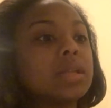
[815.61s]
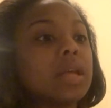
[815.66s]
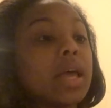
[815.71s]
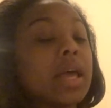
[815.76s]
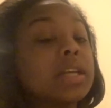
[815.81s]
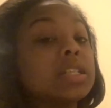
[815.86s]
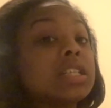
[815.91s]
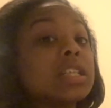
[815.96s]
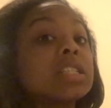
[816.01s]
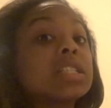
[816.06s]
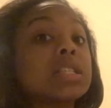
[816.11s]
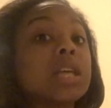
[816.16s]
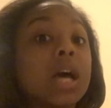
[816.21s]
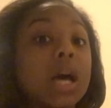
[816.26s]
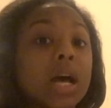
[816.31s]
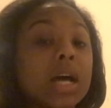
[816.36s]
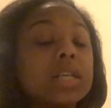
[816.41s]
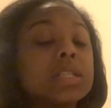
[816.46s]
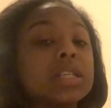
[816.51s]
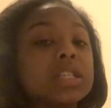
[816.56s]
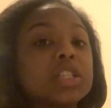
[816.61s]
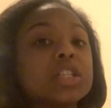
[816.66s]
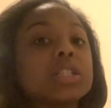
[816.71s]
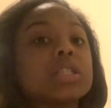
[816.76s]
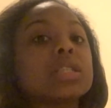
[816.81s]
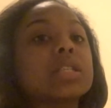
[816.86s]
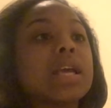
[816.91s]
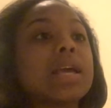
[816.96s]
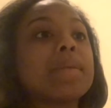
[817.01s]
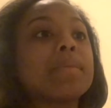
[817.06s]
it just, to us, it
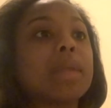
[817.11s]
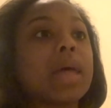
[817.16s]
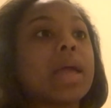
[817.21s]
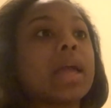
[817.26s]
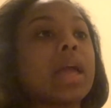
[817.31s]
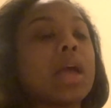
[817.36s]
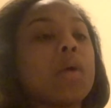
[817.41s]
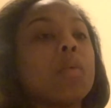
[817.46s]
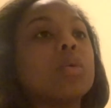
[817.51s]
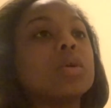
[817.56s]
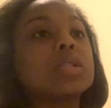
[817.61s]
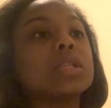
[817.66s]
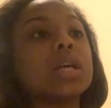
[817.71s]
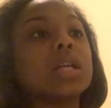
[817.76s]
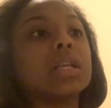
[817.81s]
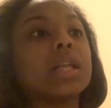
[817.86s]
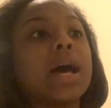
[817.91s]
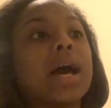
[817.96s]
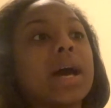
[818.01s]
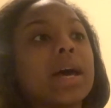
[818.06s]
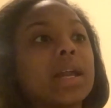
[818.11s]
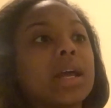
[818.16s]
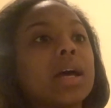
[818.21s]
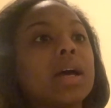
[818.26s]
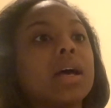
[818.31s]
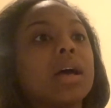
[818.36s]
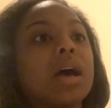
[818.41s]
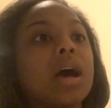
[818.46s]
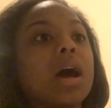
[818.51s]
just seemed like it was a lot of